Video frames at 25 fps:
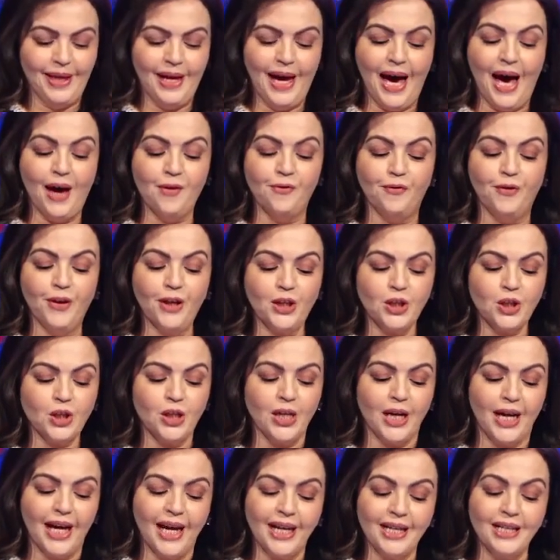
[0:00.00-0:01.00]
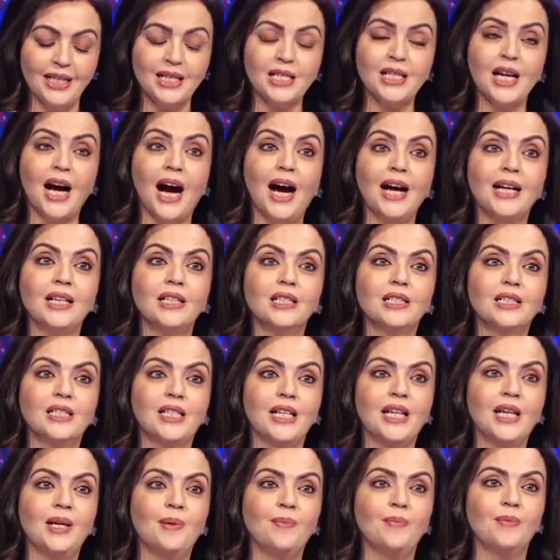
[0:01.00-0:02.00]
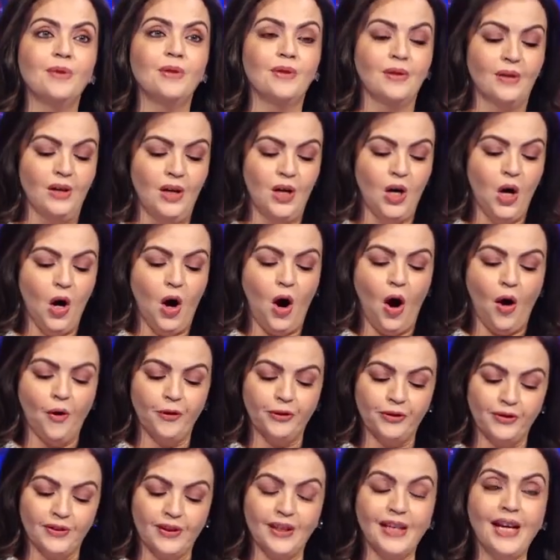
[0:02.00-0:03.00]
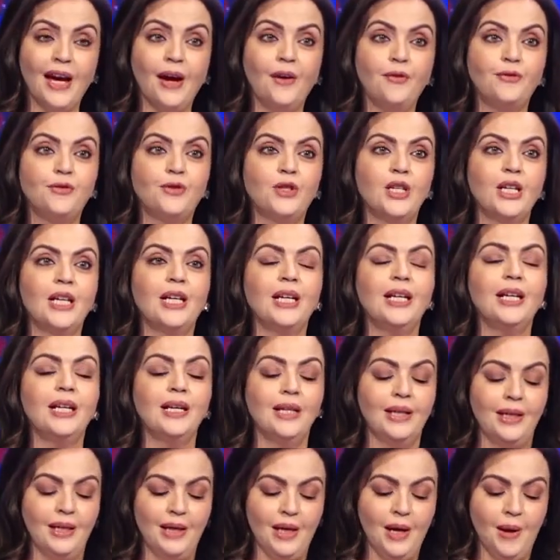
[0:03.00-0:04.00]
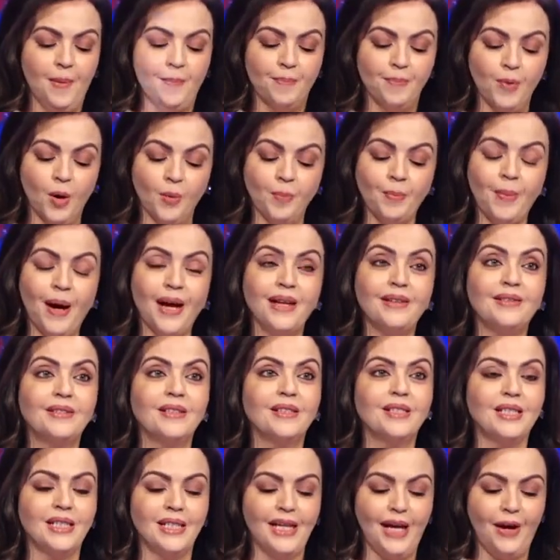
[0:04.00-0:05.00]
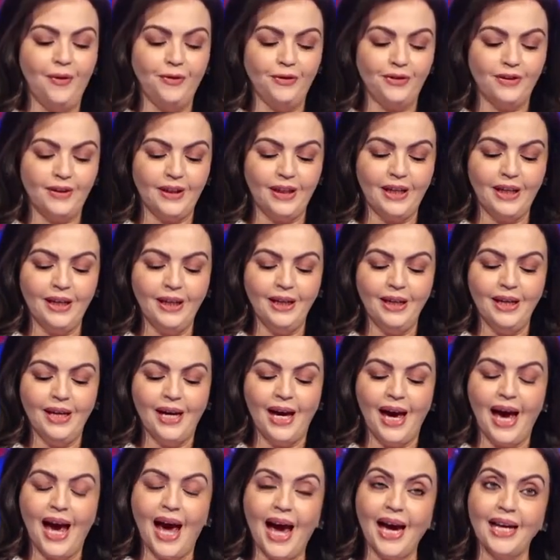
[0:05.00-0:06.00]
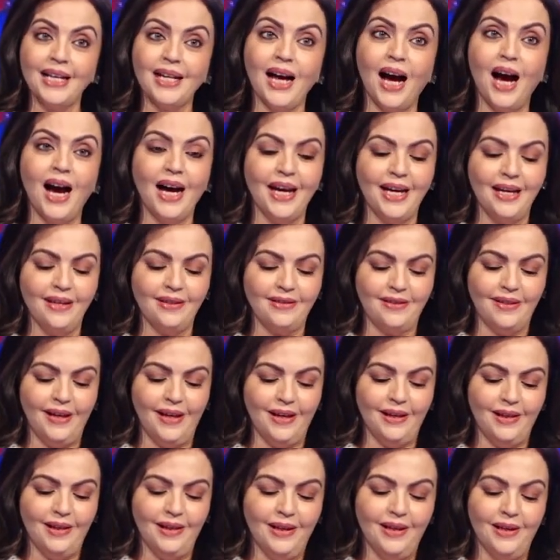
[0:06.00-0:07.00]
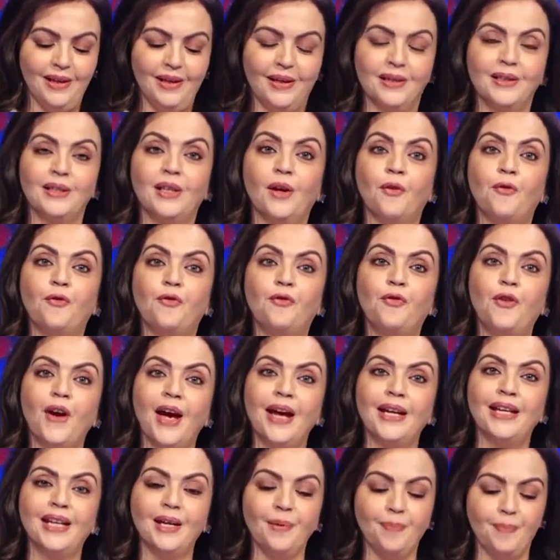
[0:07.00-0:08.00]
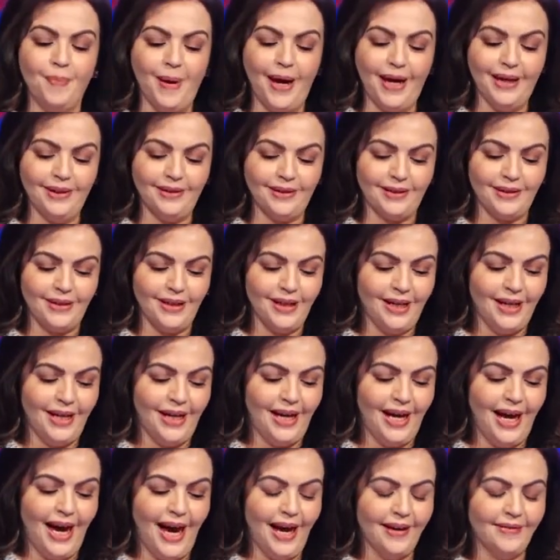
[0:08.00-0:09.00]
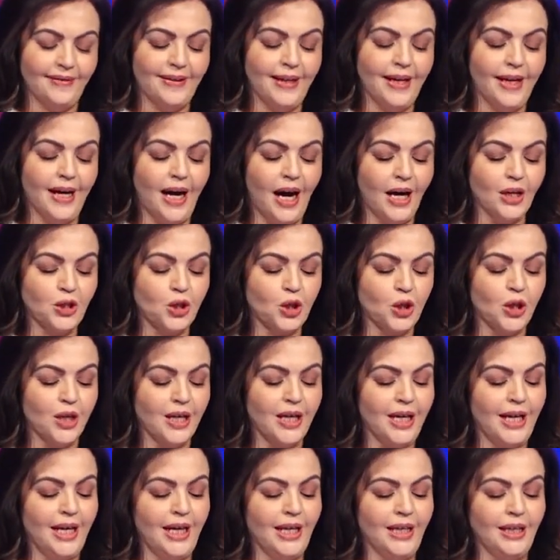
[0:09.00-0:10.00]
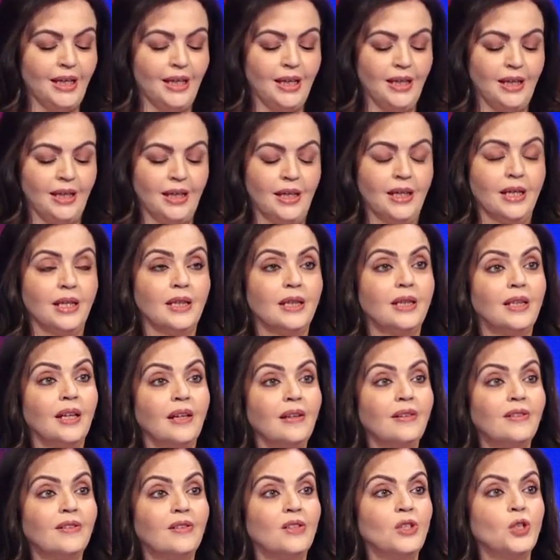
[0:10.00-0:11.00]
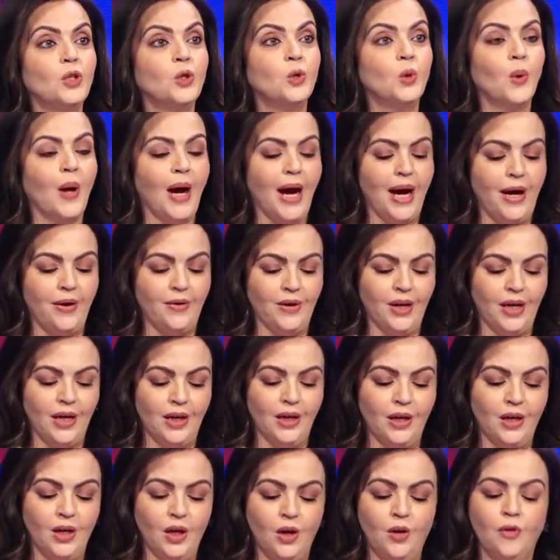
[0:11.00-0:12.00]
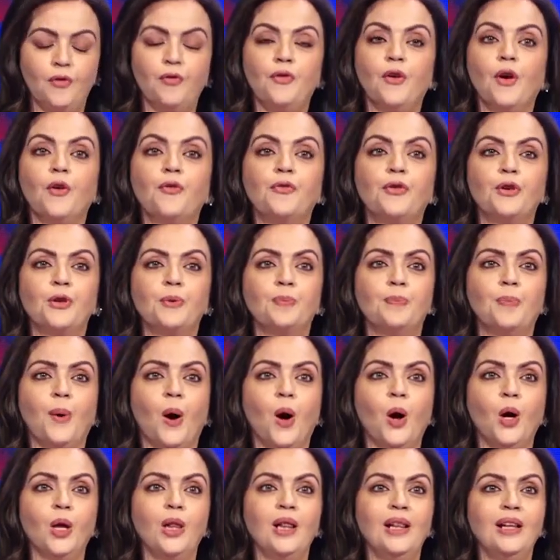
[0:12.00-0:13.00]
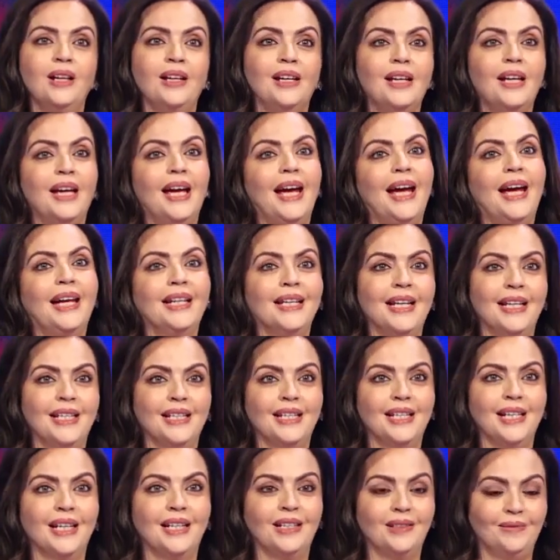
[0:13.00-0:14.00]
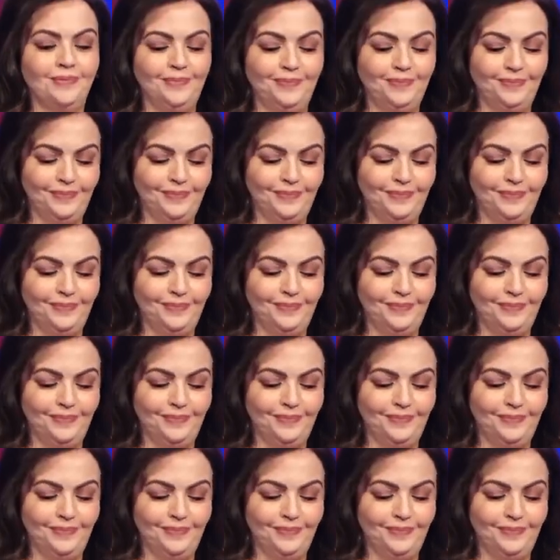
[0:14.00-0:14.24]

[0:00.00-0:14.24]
I wish the entire teams of CFG, Mumbai City FC and ISL the very best as they usher in this new era for football in India.